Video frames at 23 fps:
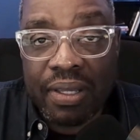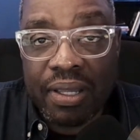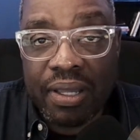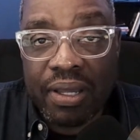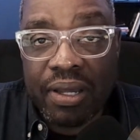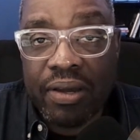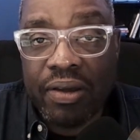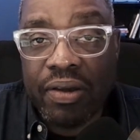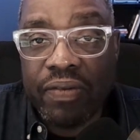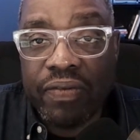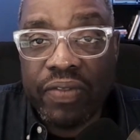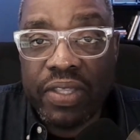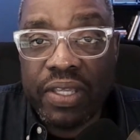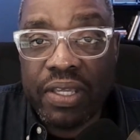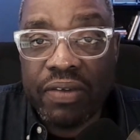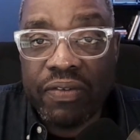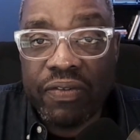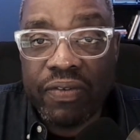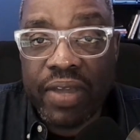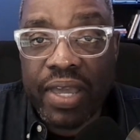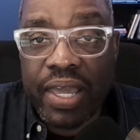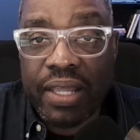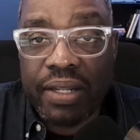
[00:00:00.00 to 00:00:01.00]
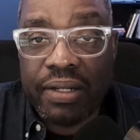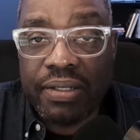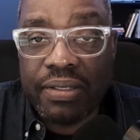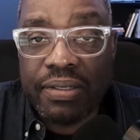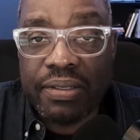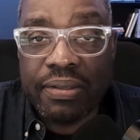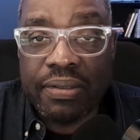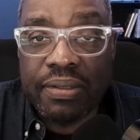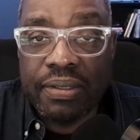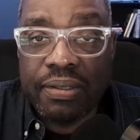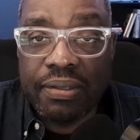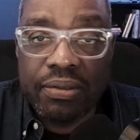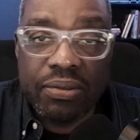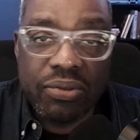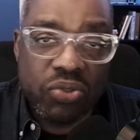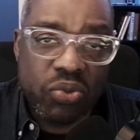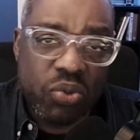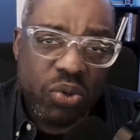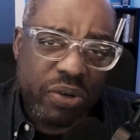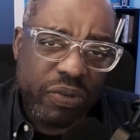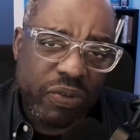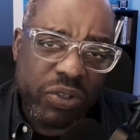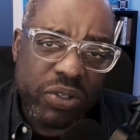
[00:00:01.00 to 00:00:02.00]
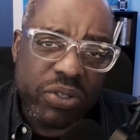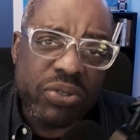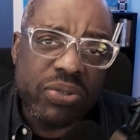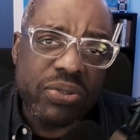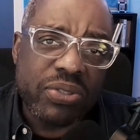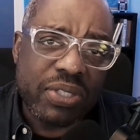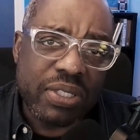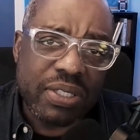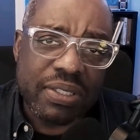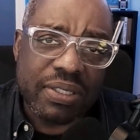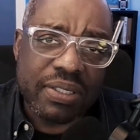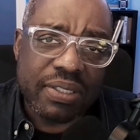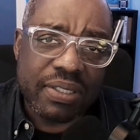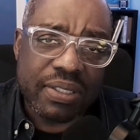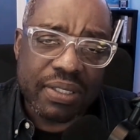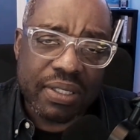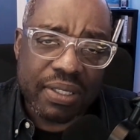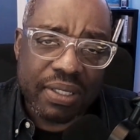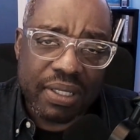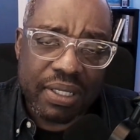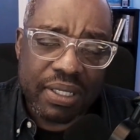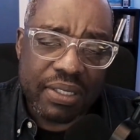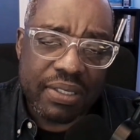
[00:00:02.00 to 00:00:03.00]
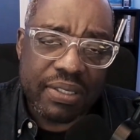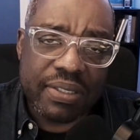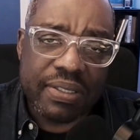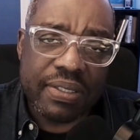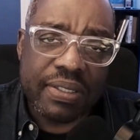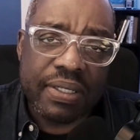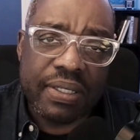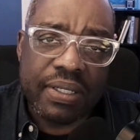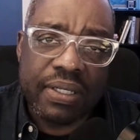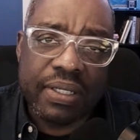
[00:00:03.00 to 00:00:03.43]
of the event sort of loses its